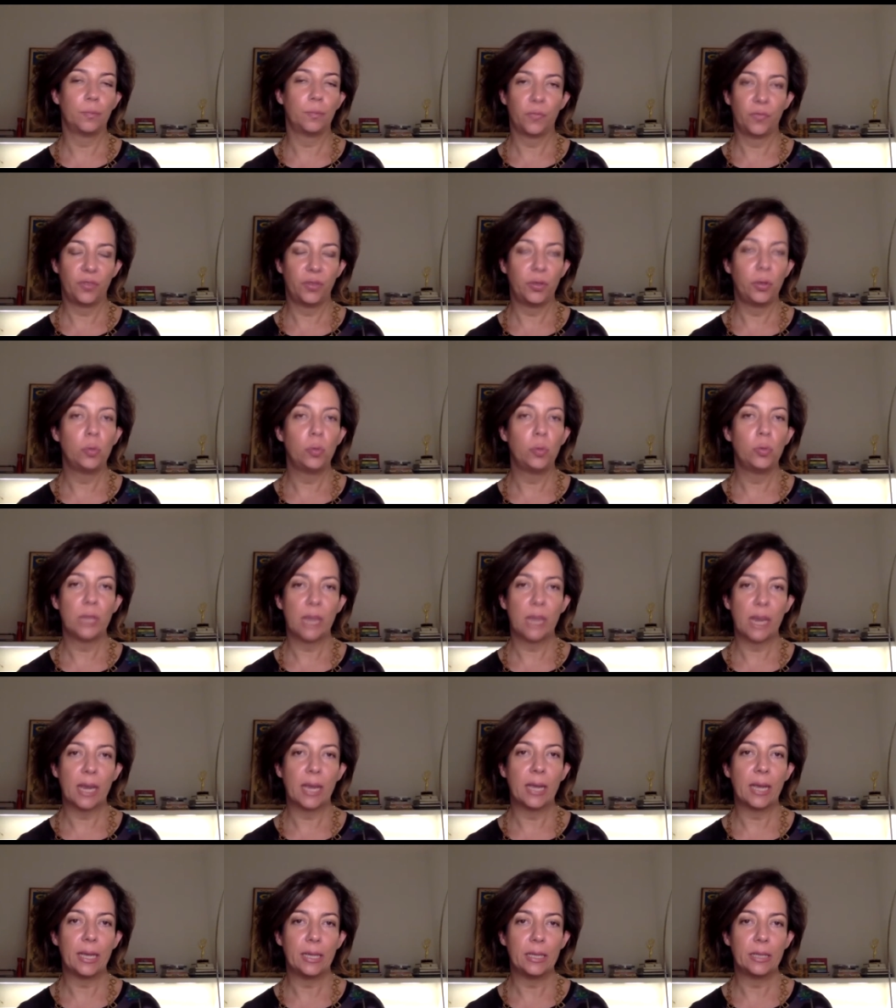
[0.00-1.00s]
few
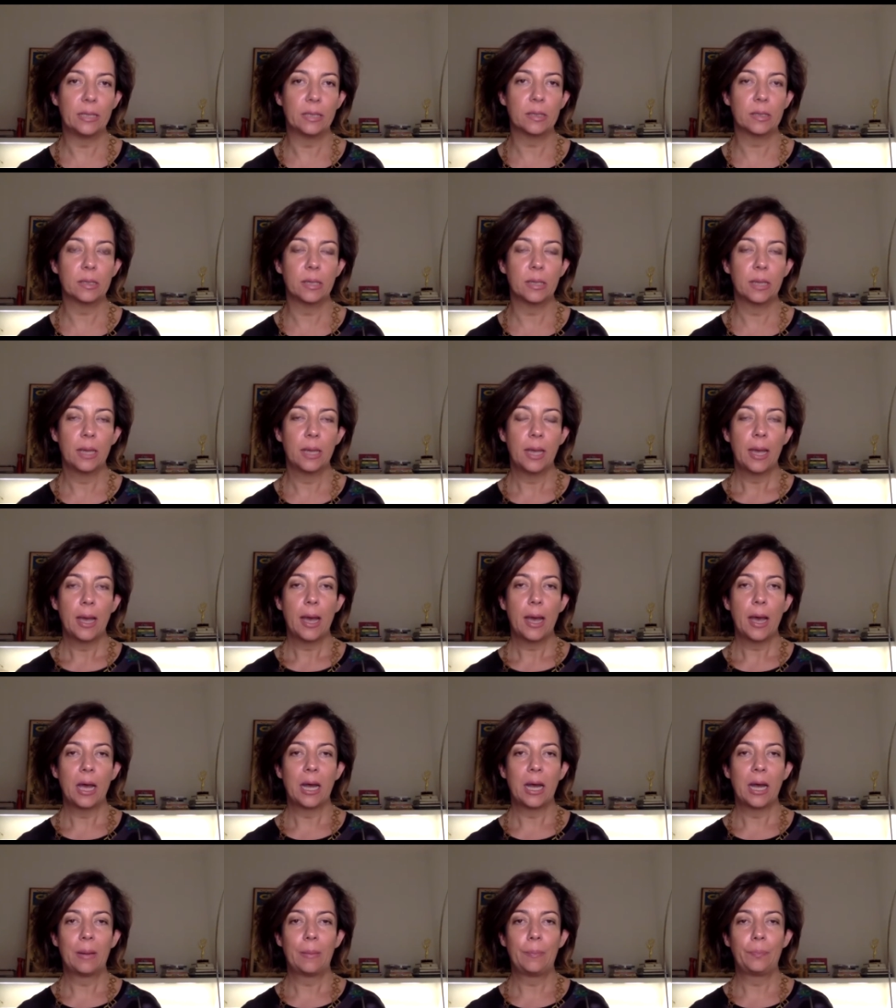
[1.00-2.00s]
decades.
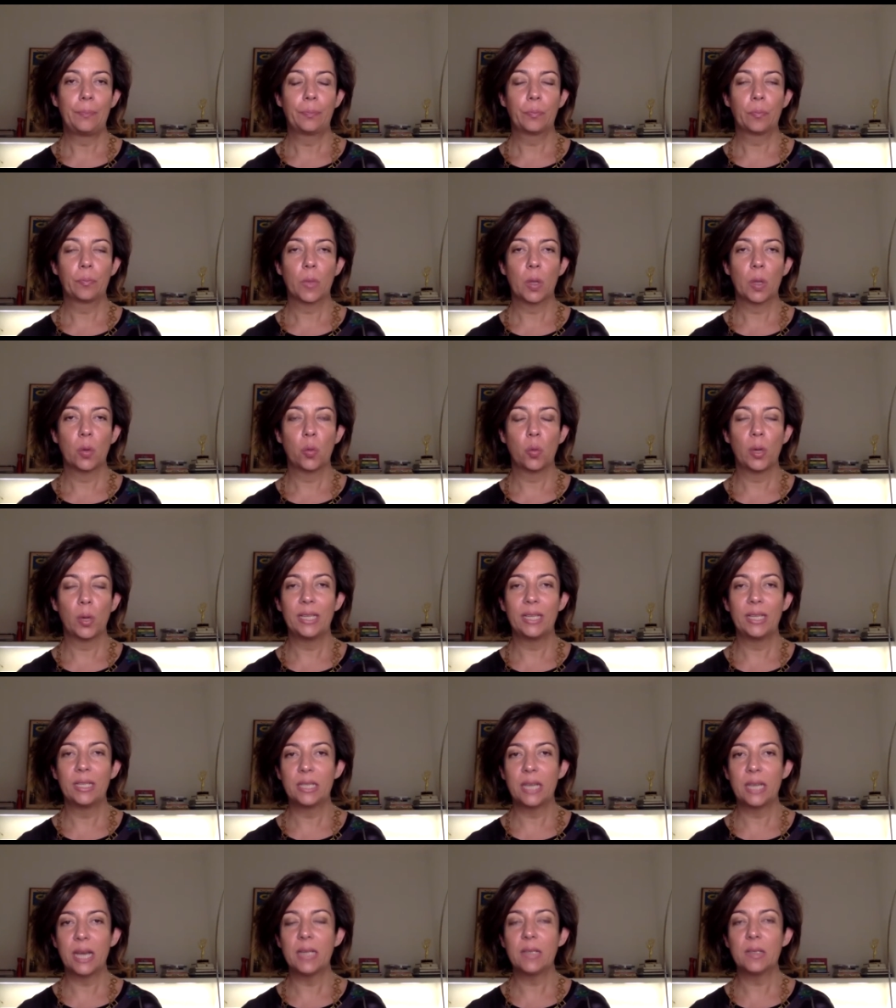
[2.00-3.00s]
What it
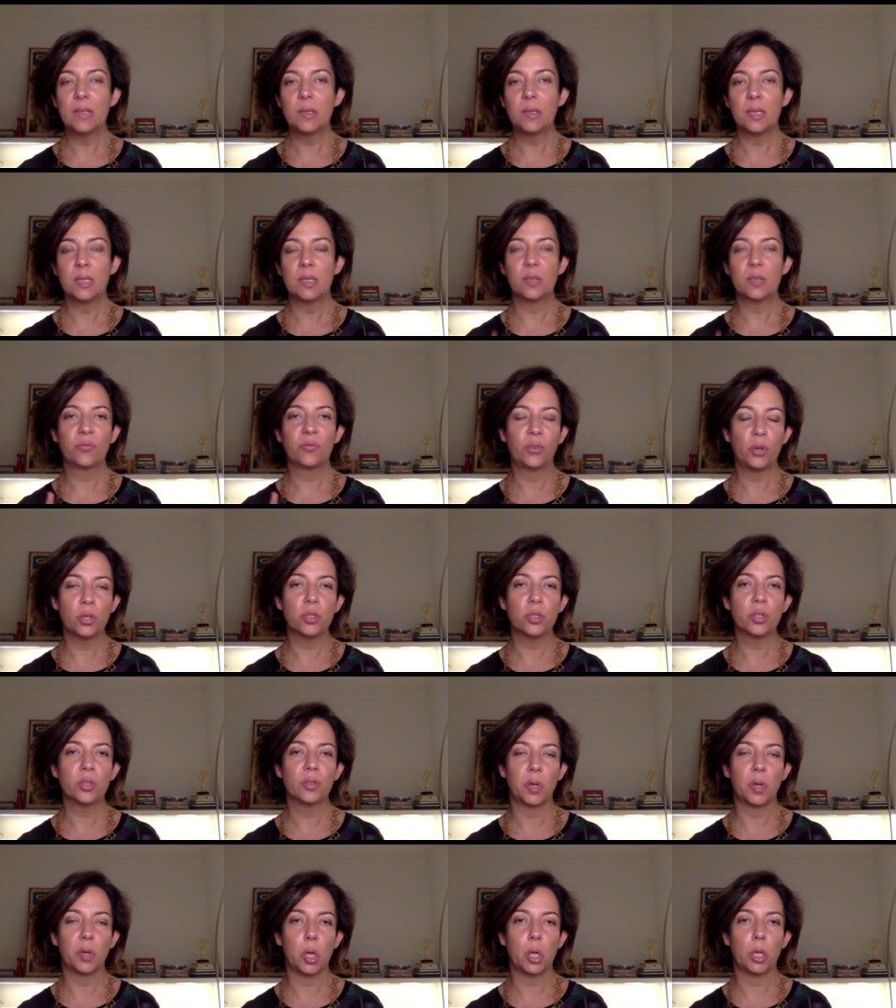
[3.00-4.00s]
does is, first
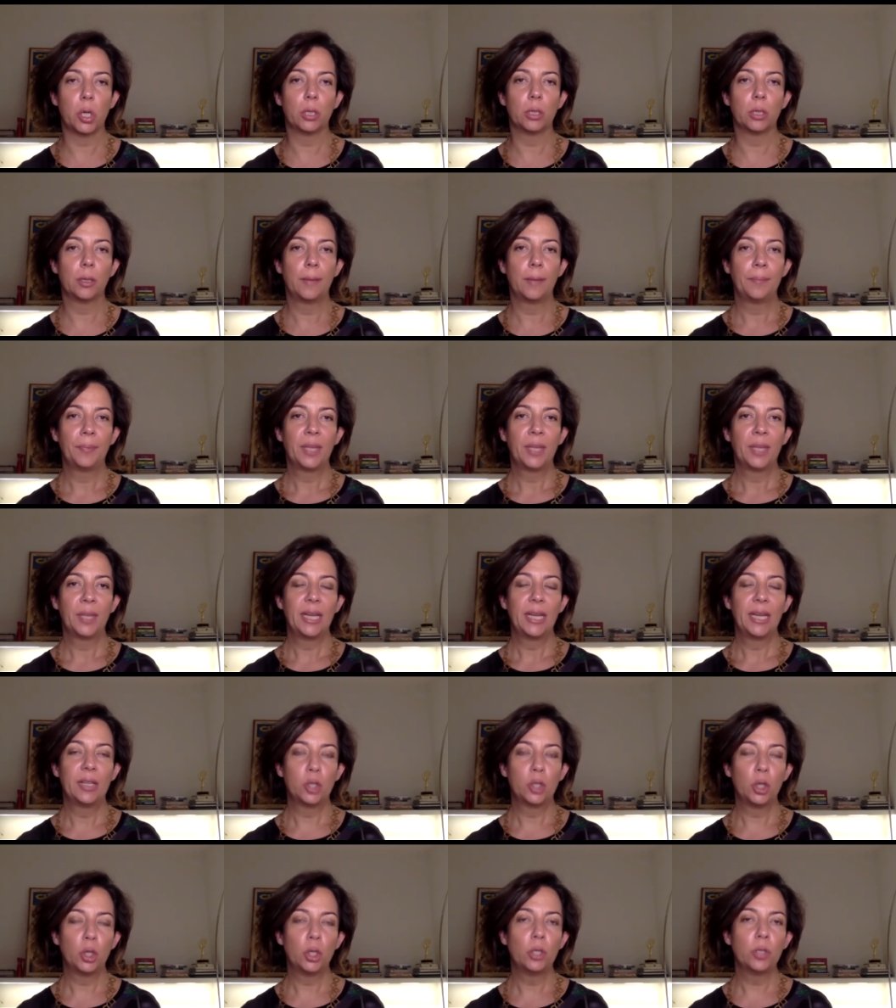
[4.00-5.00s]
of all, it
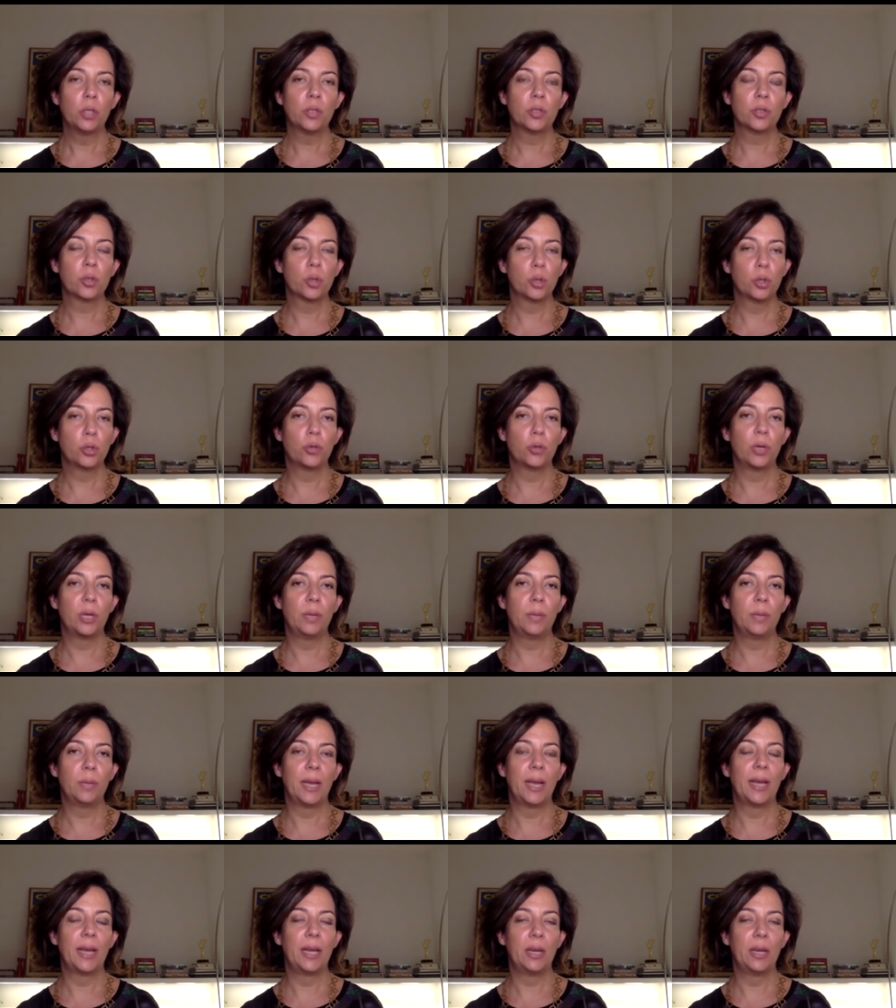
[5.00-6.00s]
turns Saudi
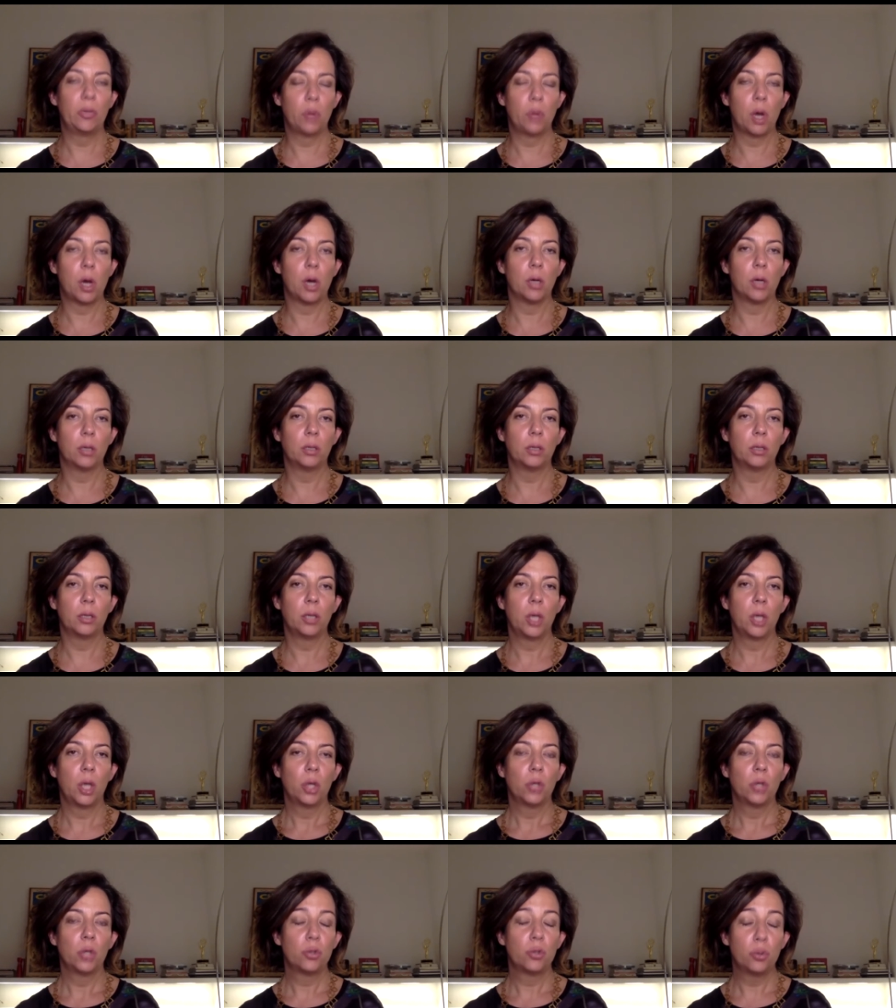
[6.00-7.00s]
Arabia and Iran,
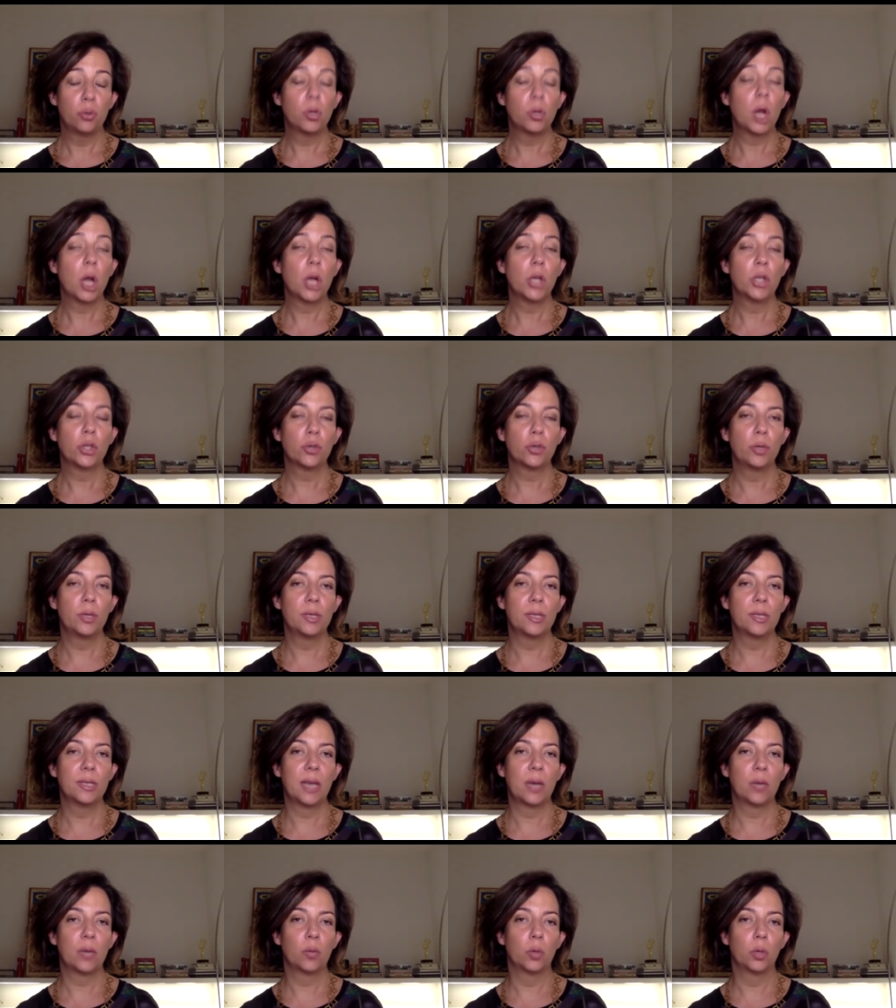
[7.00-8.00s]
two countries
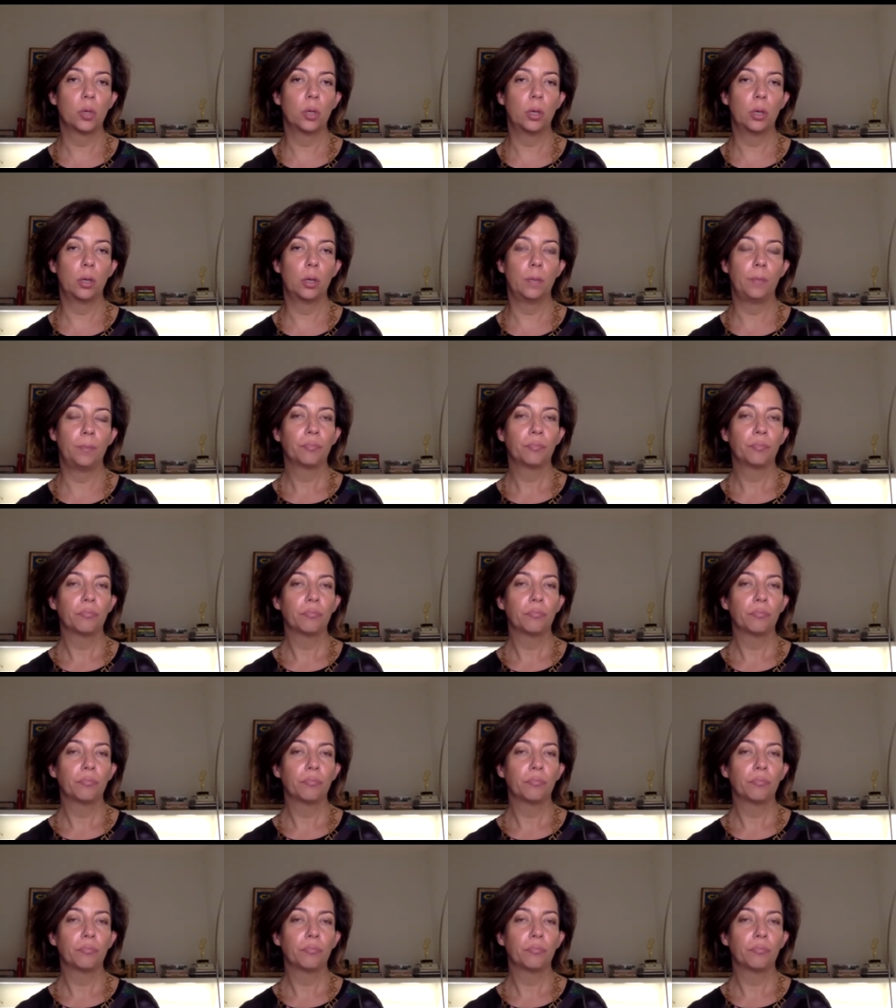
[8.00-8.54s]
that were,